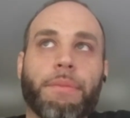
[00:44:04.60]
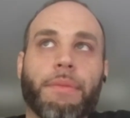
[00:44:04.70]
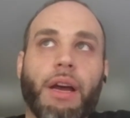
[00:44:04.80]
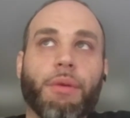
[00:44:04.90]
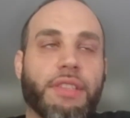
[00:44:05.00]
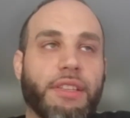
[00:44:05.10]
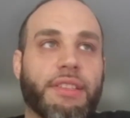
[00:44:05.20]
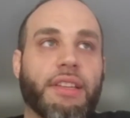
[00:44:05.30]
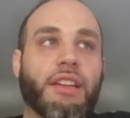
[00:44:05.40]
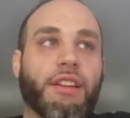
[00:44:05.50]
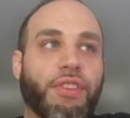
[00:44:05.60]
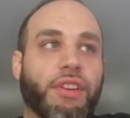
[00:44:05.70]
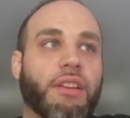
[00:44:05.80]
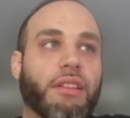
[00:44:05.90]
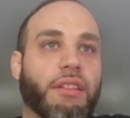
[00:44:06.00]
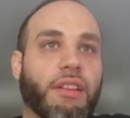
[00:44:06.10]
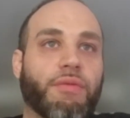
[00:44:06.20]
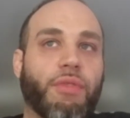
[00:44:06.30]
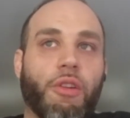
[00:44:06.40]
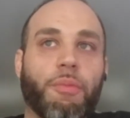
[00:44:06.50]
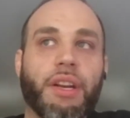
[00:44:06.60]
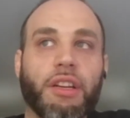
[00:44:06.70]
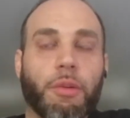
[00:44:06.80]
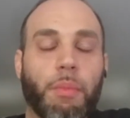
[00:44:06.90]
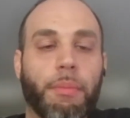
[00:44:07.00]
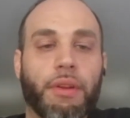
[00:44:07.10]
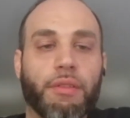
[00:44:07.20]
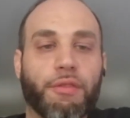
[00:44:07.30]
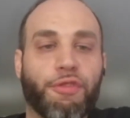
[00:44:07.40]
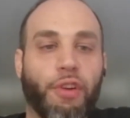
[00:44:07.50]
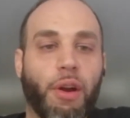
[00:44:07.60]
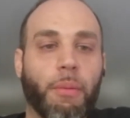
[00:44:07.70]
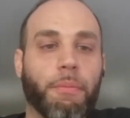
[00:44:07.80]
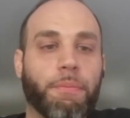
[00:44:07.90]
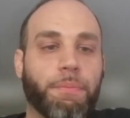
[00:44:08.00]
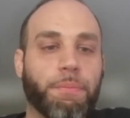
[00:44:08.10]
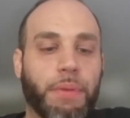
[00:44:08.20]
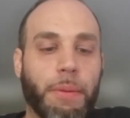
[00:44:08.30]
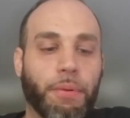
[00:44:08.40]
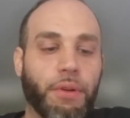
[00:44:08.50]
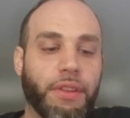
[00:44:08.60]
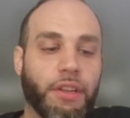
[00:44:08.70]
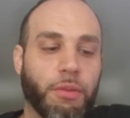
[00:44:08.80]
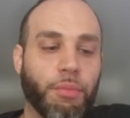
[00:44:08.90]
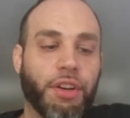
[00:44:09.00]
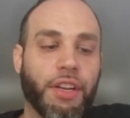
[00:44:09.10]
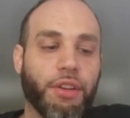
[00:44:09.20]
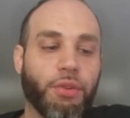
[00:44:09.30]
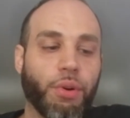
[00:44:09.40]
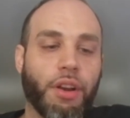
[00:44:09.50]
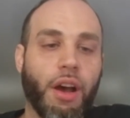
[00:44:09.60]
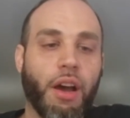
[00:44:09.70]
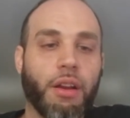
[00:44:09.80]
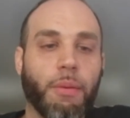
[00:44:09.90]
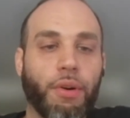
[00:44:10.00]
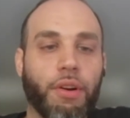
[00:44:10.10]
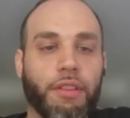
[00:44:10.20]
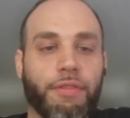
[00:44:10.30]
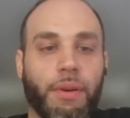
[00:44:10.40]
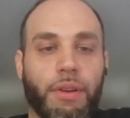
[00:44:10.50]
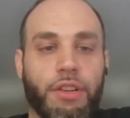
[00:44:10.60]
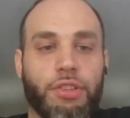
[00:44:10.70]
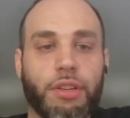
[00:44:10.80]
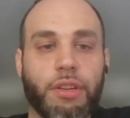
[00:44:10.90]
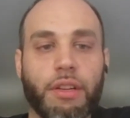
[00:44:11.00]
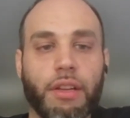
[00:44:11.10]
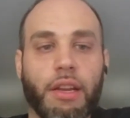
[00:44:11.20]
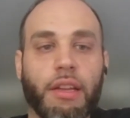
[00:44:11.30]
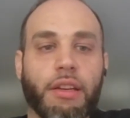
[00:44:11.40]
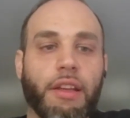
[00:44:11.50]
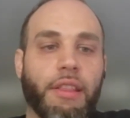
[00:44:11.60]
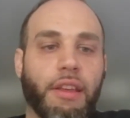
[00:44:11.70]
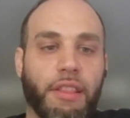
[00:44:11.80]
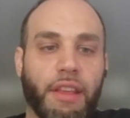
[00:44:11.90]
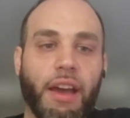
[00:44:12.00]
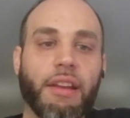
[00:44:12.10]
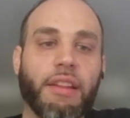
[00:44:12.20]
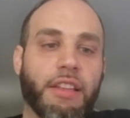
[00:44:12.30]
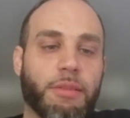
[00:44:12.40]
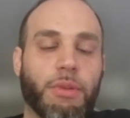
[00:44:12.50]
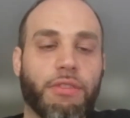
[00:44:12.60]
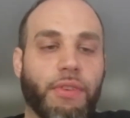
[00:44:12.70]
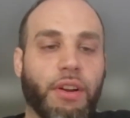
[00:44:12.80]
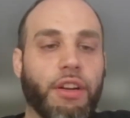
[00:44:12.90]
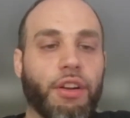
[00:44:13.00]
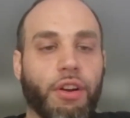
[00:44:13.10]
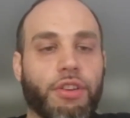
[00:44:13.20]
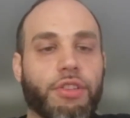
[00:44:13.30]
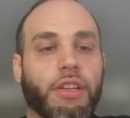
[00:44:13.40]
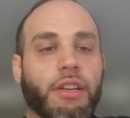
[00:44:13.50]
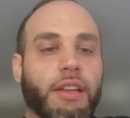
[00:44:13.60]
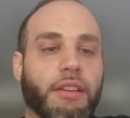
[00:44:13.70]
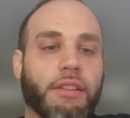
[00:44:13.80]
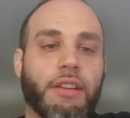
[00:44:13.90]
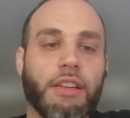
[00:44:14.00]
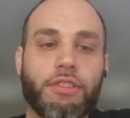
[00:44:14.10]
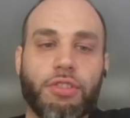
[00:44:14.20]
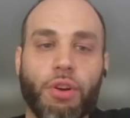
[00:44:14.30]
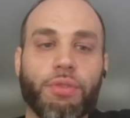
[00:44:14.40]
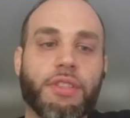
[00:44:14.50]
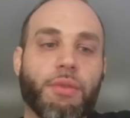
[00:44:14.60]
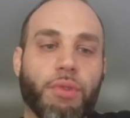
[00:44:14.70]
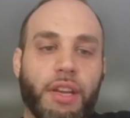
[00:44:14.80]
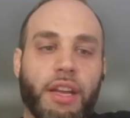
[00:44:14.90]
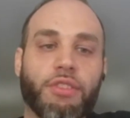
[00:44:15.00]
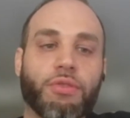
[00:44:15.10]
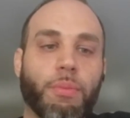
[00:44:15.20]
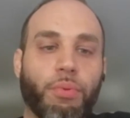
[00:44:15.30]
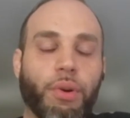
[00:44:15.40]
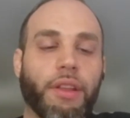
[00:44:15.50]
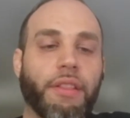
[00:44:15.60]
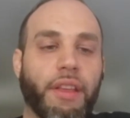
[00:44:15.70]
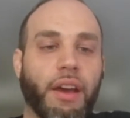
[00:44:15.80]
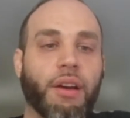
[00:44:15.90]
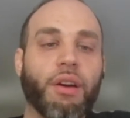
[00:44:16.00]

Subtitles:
I would say, significant involvement and commitment from people in the community who are not a part of the foundation. And I think that to me is very encouraging, and it shows that we're getting to a point that